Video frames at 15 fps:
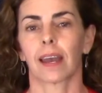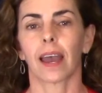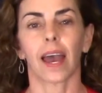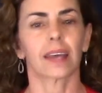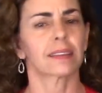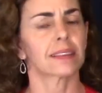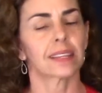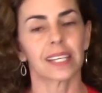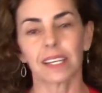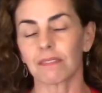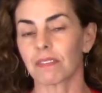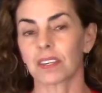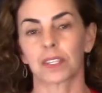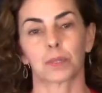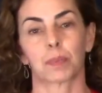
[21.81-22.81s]
and leave
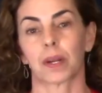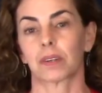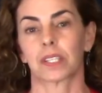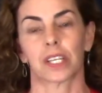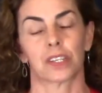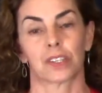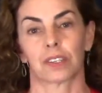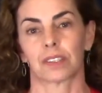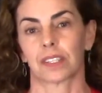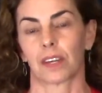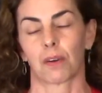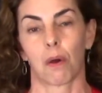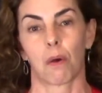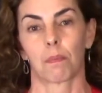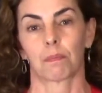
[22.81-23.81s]
the spare t-shirts at
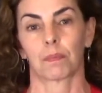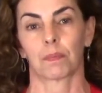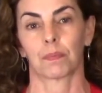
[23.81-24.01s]
home.